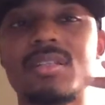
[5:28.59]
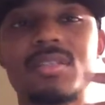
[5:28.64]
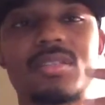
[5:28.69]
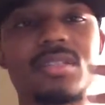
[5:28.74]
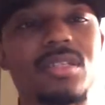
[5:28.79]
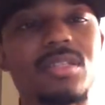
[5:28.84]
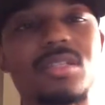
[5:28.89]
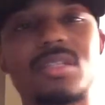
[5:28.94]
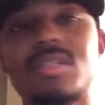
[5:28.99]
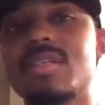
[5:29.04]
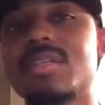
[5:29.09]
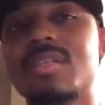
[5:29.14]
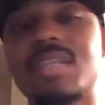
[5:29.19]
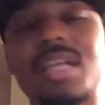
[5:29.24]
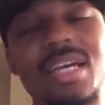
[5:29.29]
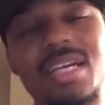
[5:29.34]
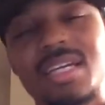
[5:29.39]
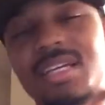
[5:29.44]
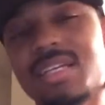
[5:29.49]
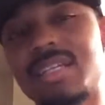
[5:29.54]
such as
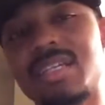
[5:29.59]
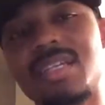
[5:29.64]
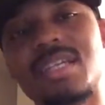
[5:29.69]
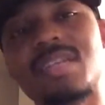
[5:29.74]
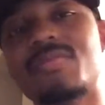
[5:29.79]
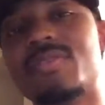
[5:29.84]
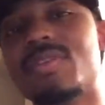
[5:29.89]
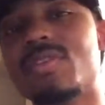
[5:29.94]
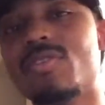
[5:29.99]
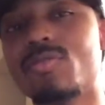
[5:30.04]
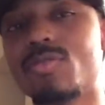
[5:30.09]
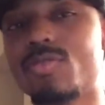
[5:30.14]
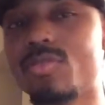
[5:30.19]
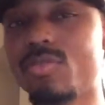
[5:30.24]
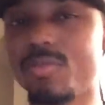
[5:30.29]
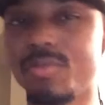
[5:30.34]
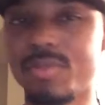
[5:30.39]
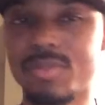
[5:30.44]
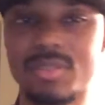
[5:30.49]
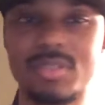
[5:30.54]
like even
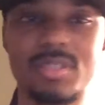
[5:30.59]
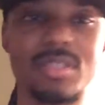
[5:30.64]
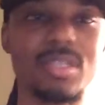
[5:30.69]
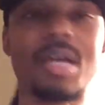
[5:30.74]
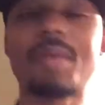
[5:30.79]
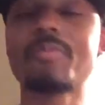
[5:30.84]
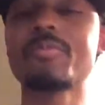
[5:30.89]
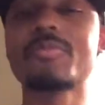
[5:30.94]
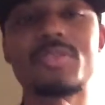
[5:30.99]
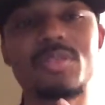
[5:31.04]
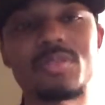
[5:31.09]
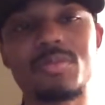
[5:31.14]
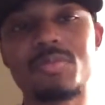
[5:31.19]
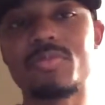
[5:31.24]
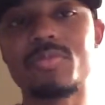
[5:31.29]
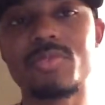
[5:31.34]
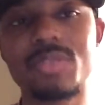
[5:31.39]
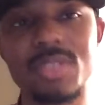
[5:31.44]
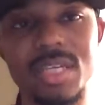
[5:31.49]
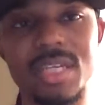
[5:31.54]
YouTubers. I'm
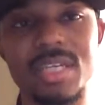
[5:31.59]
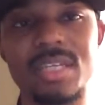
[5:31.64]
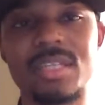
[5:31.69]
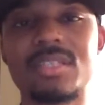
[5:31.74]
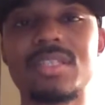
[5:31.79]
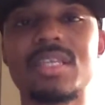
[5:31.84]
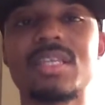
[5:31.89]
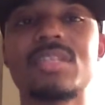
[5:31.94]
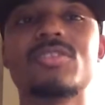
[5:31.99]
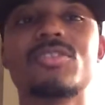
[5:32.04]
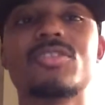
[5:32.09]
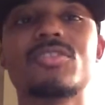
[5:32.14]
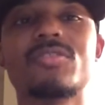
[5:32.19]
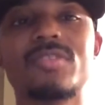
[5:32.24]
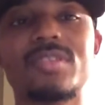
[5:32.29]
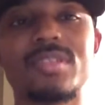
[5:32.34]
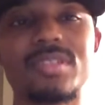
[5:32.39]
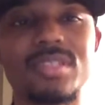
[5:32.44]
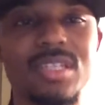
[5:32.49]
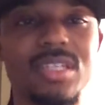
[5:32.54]
saying this as a
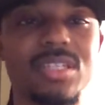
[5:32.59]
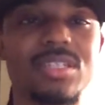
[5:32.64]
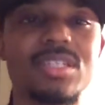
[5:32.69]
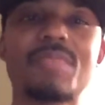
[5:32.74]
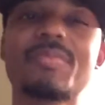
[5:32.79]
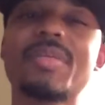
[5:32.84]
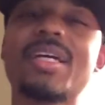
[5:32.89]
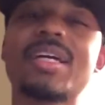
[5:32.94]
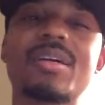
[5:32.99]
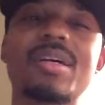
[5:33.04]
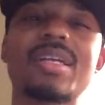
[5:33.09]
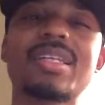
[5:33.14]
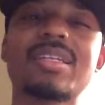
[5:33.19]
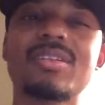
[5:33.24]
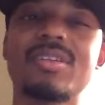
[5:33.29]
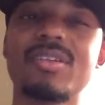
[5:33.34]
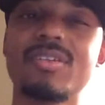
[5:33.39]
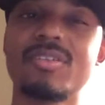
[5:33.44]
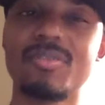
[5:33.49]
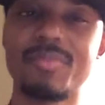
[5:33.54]
generalization. I'm not got to
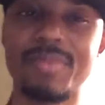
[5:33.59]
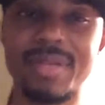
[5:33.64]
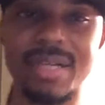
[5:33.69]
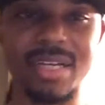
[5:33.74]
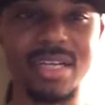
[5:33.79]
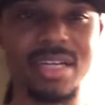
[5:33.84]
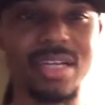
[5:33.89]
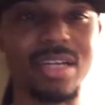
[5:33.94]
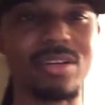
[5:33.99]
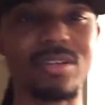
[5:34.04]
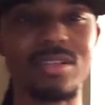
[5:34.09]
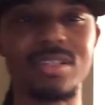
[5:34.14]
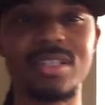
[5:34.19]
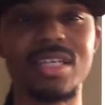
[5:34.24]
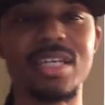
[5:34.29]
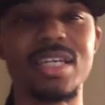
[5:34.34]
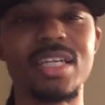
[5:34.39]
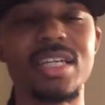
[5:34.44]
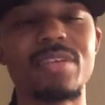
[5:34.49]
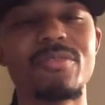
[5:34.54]
call nobody out because
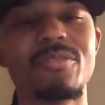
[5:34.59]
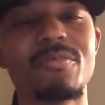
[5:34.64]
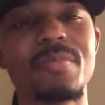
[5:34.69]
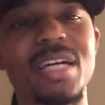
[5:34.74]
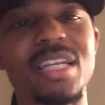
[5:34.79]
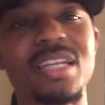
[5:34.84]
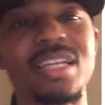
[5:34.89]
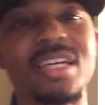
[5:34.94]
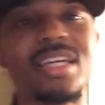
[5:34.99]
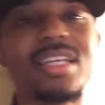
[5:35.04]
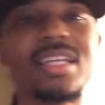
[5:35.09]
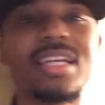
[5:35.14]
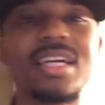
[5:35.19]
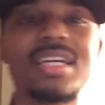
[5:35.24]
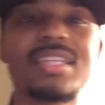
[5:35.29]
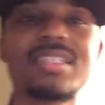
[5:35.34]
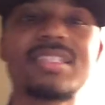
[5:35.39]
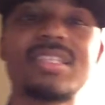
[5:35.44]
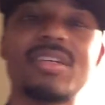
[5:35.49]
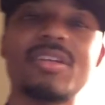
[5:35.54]
they ain't in my lane.
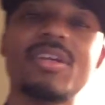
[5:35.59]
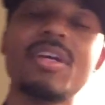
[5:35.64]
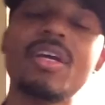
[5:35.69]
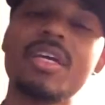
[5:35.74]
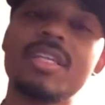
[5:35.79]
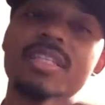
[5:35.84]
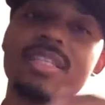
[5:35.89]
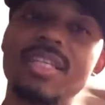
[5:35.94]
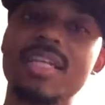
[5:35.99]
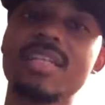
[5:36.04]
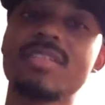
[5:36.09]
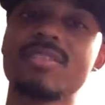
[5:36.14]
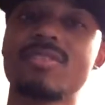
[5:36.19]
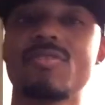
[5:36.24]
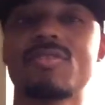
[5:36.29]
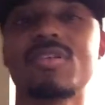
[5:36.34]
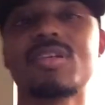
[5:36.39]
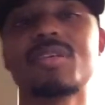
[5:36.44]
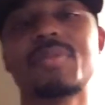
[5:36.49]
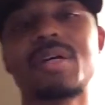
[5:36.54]
Like I said, things
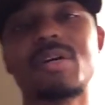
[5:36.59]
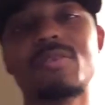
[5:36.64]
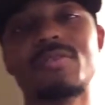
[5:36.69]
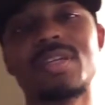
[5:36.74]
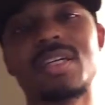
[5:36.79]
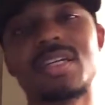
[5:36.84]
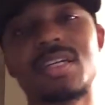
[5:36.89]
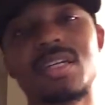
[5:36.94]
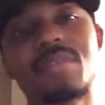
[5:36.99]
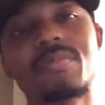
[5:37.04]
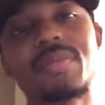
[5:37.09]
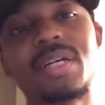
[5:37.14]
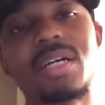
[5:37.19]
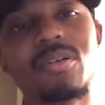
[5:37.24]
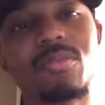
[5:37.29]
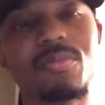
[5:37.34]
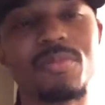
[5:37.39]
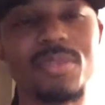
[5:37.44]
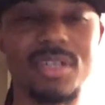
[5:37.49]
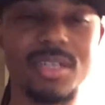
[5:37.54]
gonna come out when they come
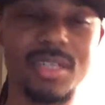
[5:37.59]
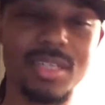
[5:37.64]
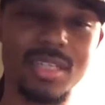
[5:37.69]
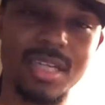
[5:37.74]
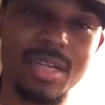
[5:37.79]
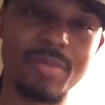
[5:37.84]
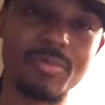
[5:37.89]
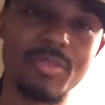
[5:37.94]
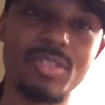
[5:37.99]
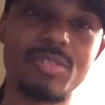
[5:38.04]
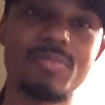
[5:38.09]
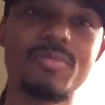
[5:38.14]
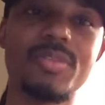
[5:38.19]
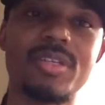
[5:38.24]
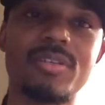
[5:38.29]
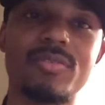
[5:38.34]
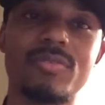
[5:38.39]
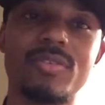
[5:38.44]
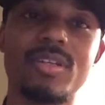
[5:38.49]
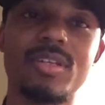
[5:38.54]
out. But I'm just
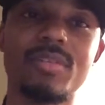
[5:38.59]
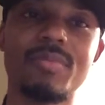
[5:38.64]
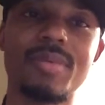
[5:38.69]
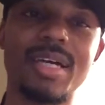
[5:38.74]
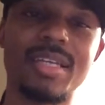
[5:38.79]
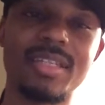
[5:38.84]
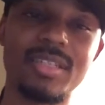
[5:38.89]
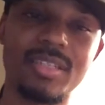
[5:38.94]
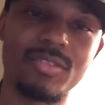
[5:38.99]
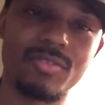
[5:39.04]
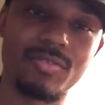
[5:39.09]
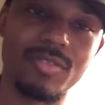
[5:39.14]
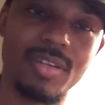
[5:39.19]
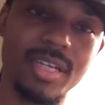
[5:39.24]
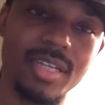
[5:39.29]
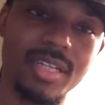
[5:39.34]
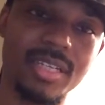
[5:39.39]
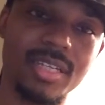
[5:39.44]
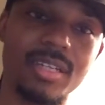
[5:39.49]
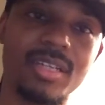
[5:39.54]
being real about this
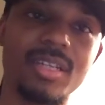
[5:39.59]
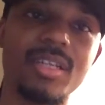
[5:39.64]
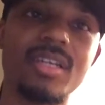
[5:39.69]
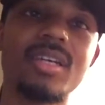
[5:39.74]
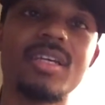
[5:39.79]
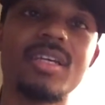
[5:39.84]
right here.